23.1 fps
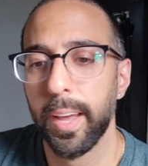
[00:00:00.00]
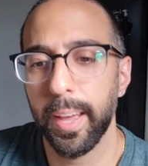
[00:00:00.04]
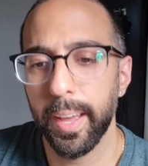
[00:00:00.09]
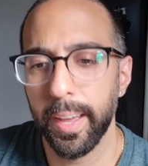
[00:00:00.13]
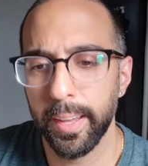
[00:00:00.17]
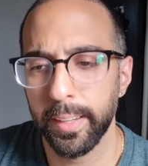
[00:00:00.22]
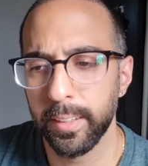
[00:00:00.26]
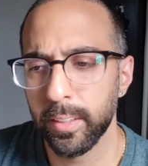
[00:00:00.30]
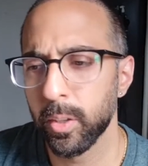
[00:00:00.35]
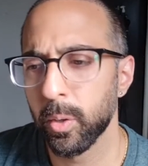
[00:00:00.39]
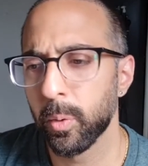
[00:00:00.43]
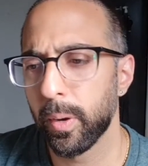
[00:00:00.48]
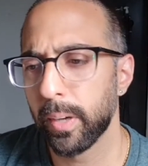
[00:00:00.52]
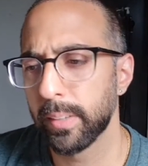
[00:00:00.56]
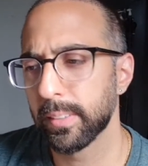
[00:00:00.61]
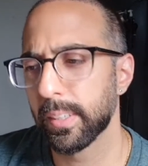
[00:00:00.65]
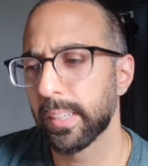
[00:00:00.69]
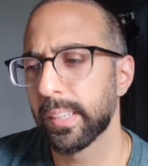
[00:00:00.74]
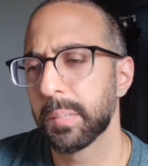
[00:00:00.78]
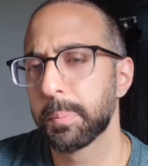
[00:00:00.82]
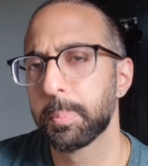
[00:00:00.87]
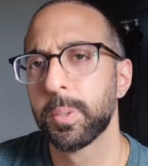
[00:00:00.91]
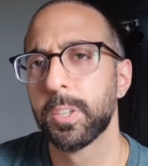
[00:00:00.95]
And you know,
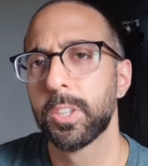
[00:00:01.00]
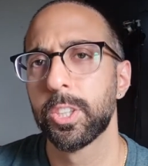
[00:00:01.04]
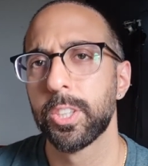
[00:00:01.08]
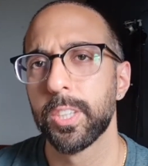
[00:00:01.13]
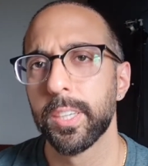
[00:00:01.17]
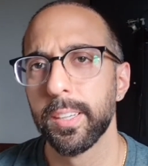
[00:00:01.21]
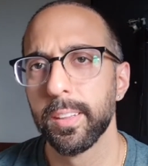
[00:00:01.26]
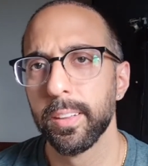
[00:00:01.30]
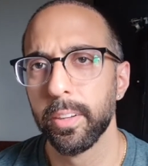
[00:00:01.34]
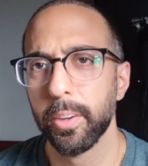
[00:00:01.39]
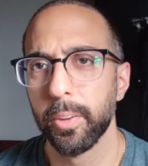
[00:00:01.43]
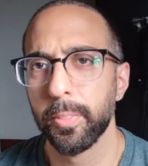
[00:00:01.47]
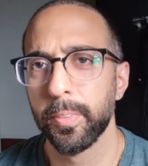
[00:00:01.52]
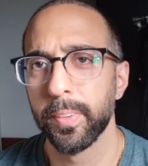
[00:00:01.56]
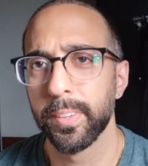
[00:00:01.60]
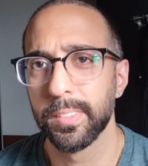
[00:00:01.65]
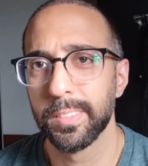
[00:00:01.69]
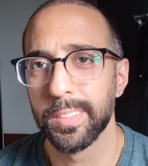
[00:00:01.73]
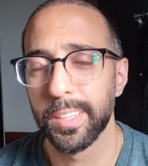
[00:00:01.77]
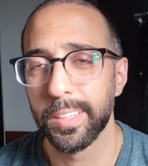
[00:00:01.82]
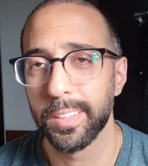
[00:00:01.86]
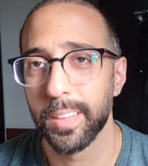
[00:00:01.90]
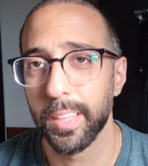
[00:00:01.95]
I appreciate little
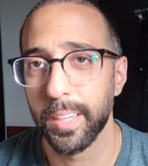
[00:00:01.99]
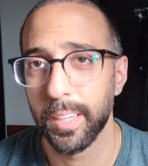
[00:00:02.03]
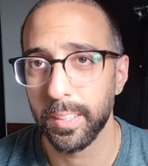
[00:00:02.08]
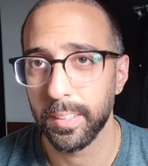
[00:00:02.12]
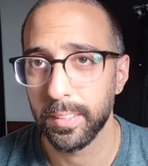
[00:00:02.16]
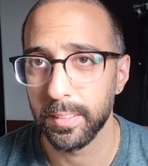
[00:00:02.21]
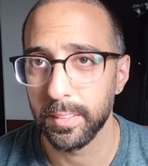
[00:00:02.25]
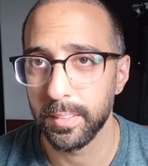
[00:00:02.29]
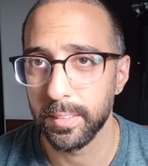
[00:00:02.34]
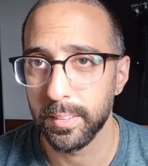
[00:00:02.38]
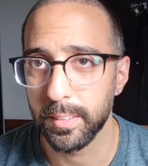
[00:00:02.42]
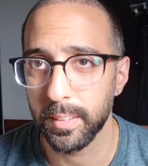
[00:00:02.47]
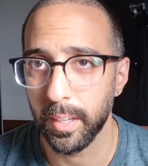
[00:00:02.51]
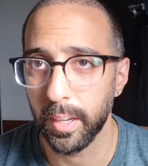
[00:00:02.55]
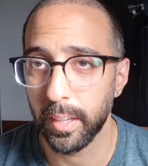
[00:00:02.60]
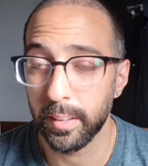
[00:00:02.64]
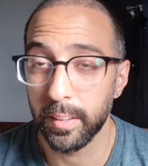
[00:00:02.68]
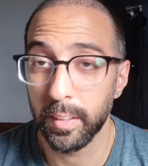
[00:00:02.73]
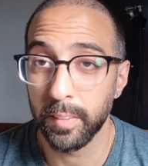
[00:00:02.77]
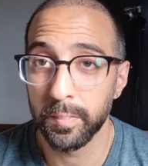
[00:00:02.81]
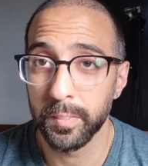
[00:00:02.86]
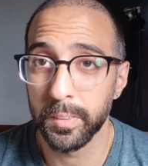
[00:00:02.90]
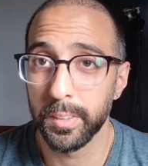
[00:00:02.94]
things like that because at
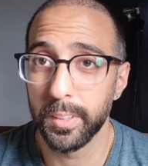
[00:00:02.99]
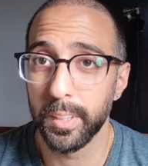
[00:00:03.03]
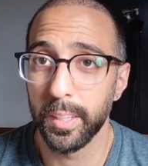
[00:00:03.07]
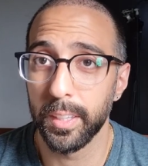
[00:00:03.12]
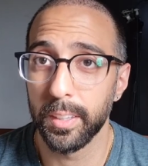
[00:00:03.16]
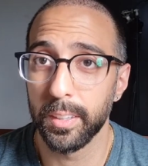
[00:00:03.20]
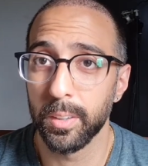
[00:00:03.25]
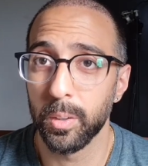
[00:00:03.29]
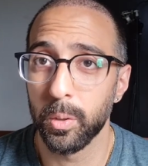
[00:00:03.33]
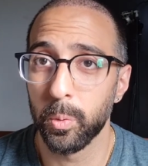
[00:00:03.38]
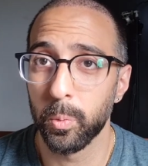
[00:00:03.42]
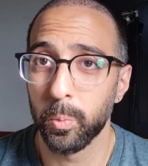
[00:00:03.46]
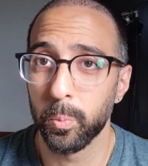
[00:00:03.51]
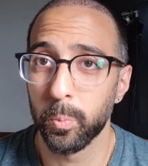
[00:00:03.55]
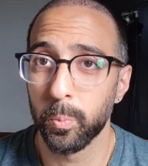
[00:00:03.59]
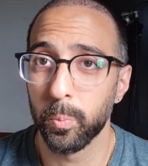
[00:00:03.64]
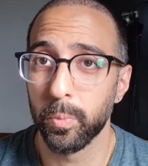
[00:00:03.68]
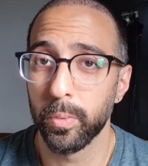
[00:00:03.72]
the end of the day, you know,